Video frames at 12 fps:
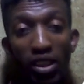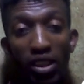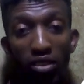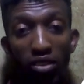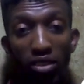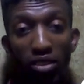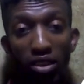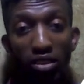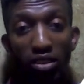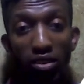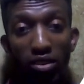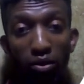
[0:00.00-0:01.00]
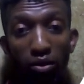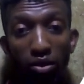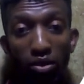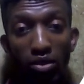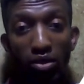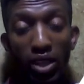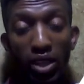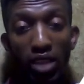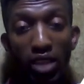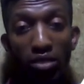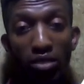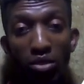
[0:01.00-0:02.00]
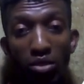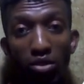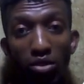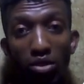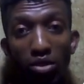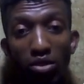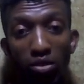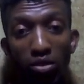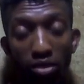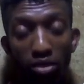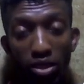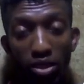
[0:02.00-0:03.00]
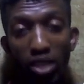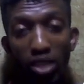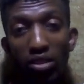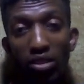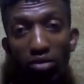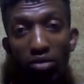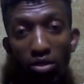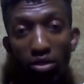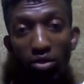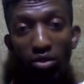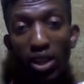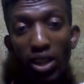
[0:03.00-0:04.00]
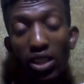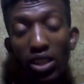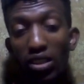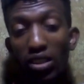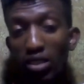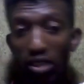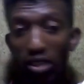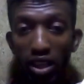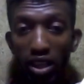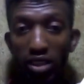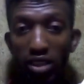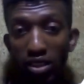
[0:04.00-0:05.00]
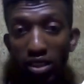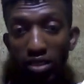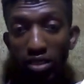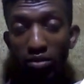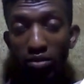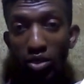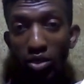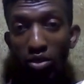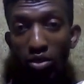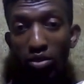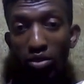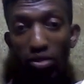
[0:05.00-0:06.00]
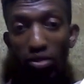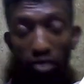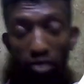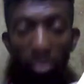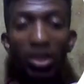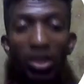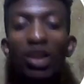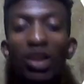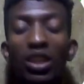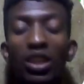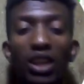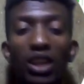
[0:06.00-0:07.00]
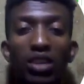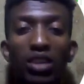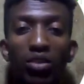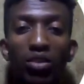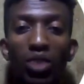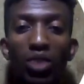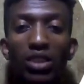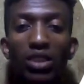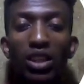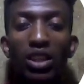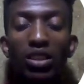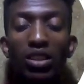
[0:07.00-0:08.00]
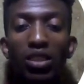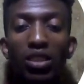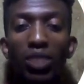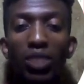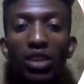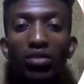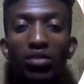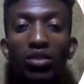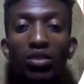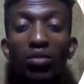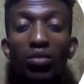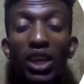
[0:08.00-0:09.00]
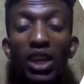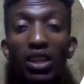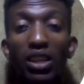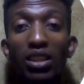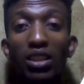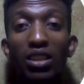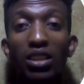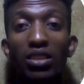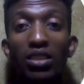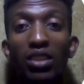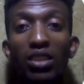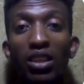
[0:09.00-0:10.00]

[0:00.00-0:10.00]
only the fourth candle, beyond the fourth candle, the fourth one and the others beyond the fourth are the ones that determine if the market has